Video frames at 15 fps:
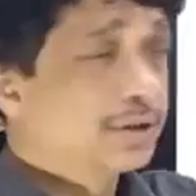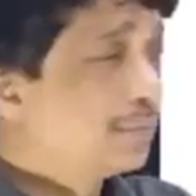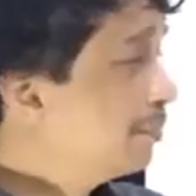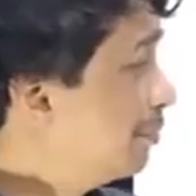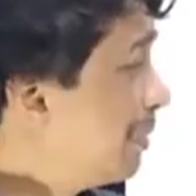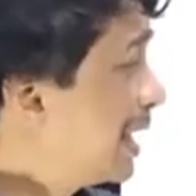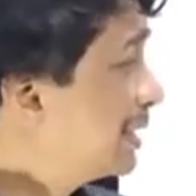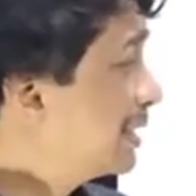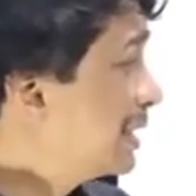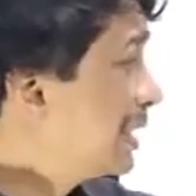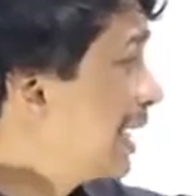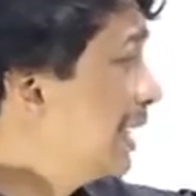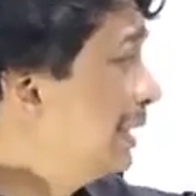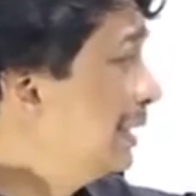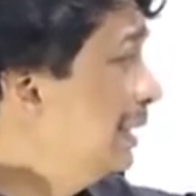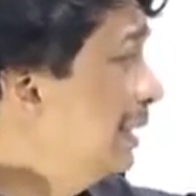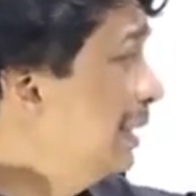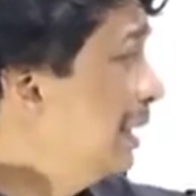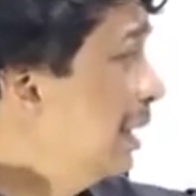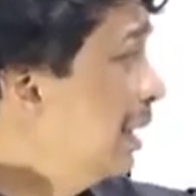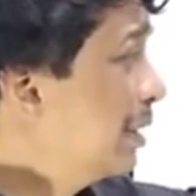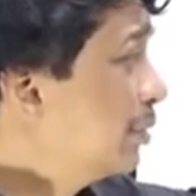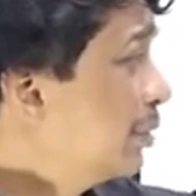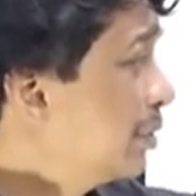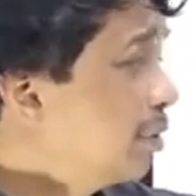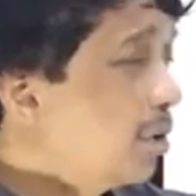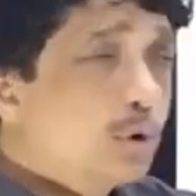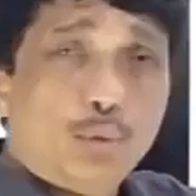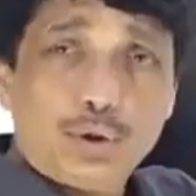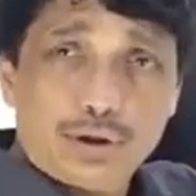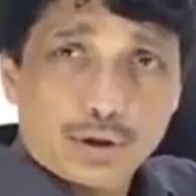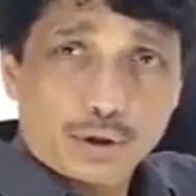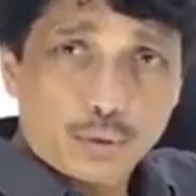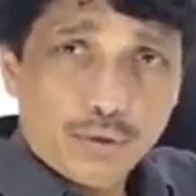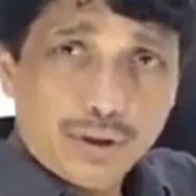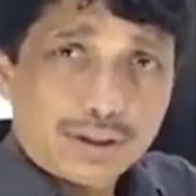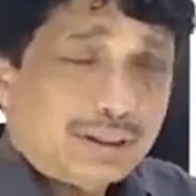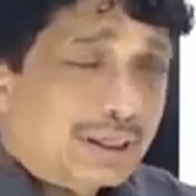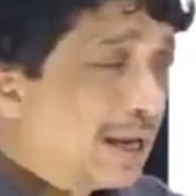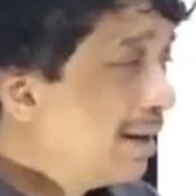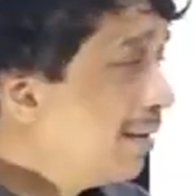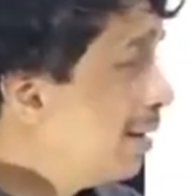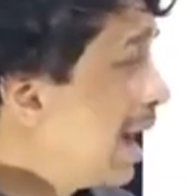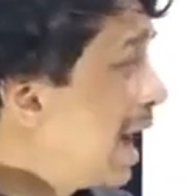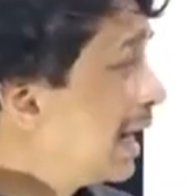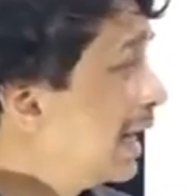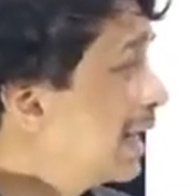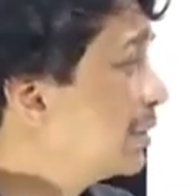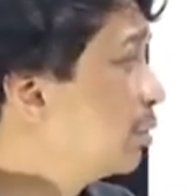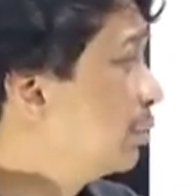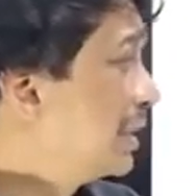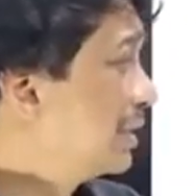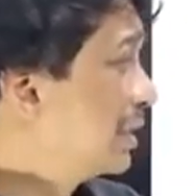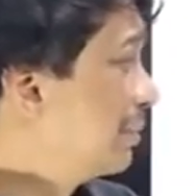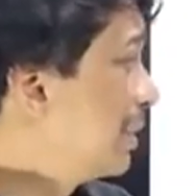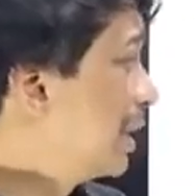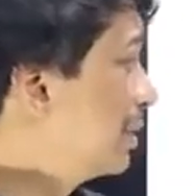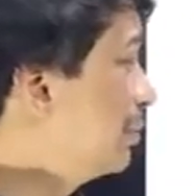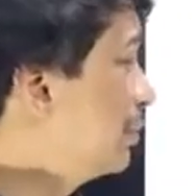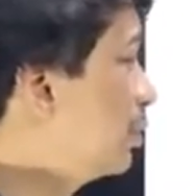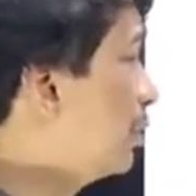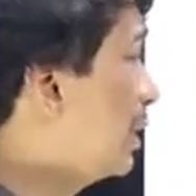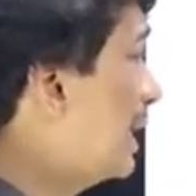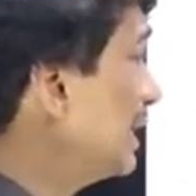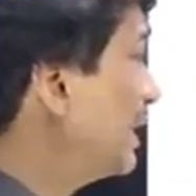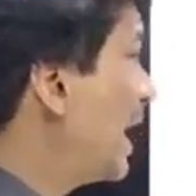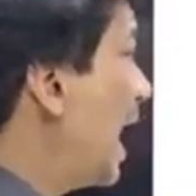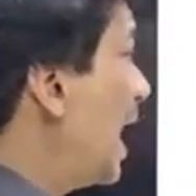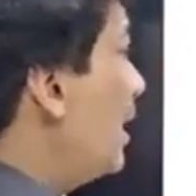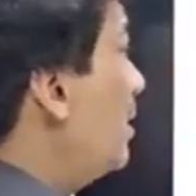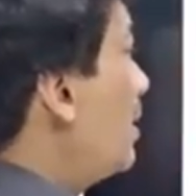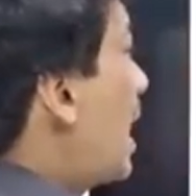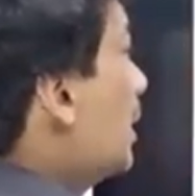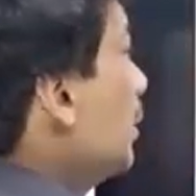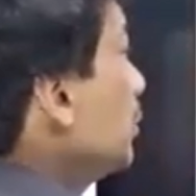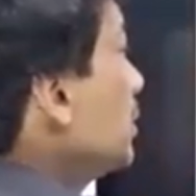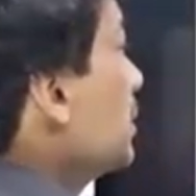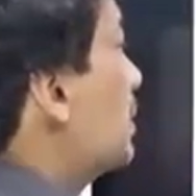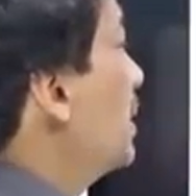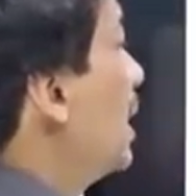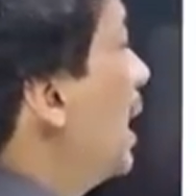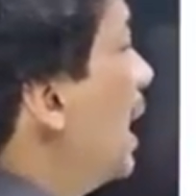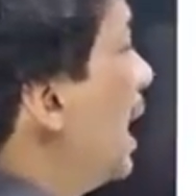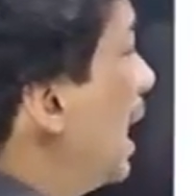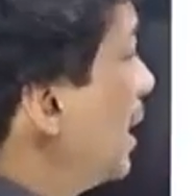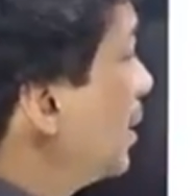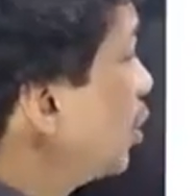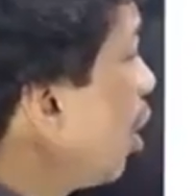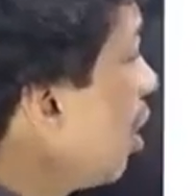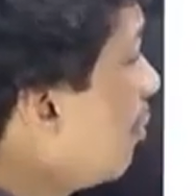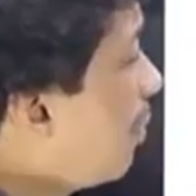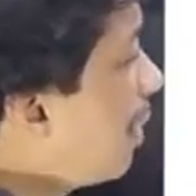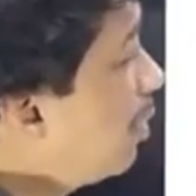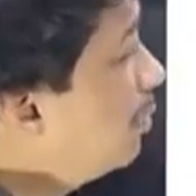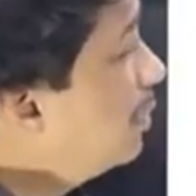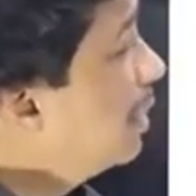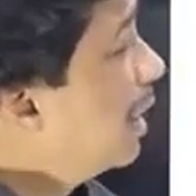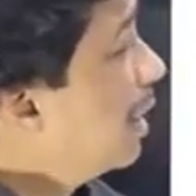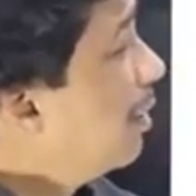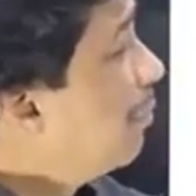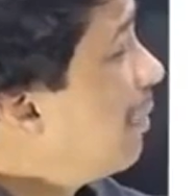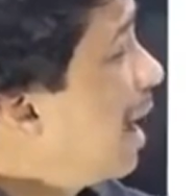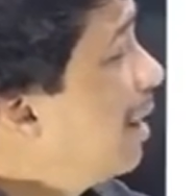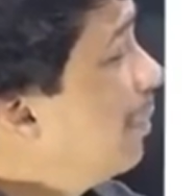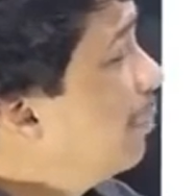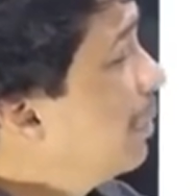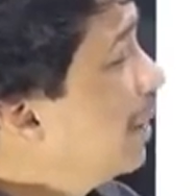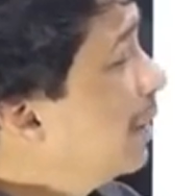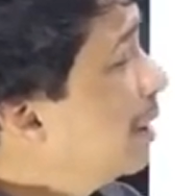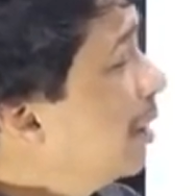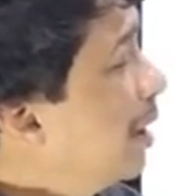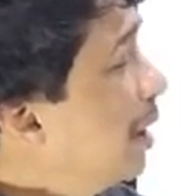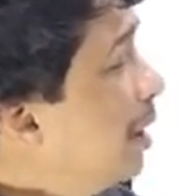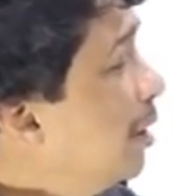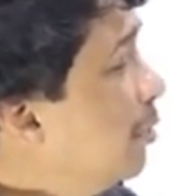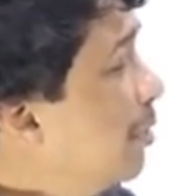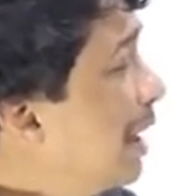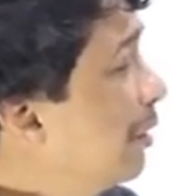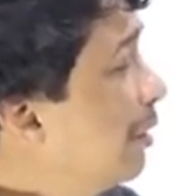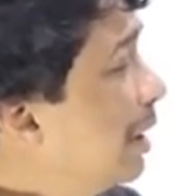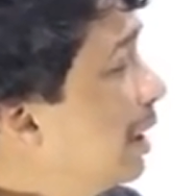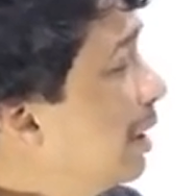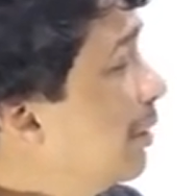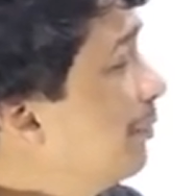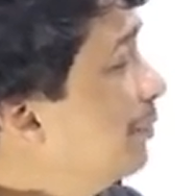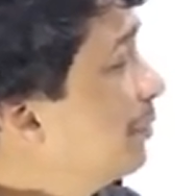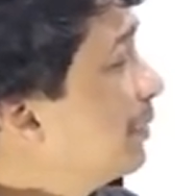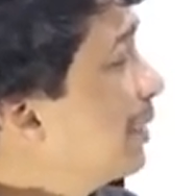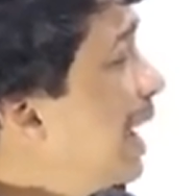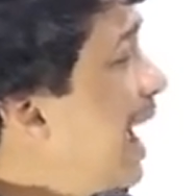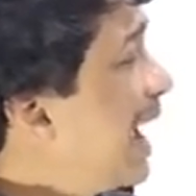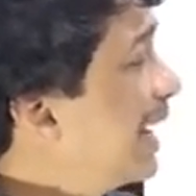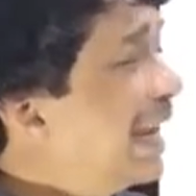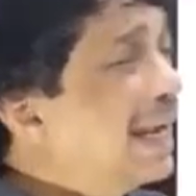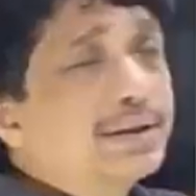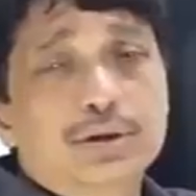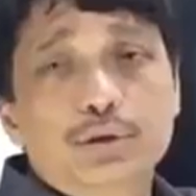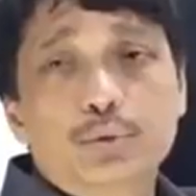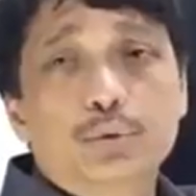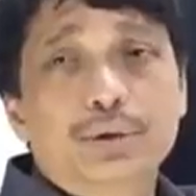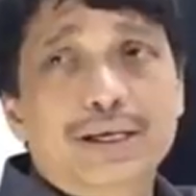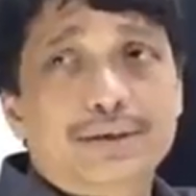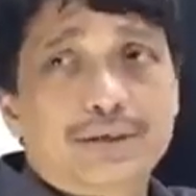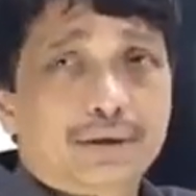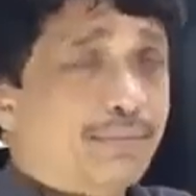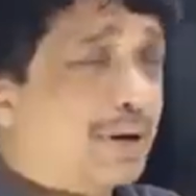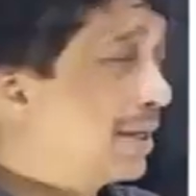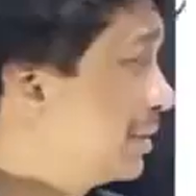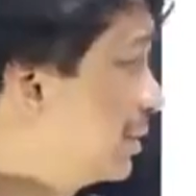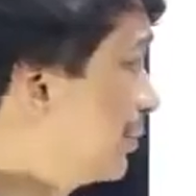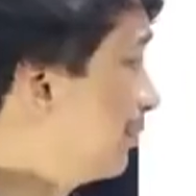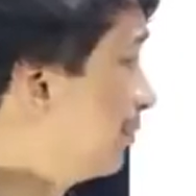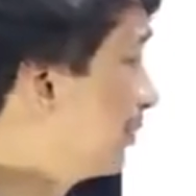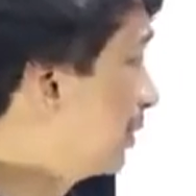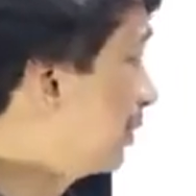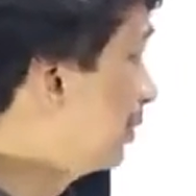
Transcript: It's minus at 90, so it's not with the rule, it's against rule astigmatism. So, the entire diagnosis is compound, myopic, regular, against the rule astigmatism.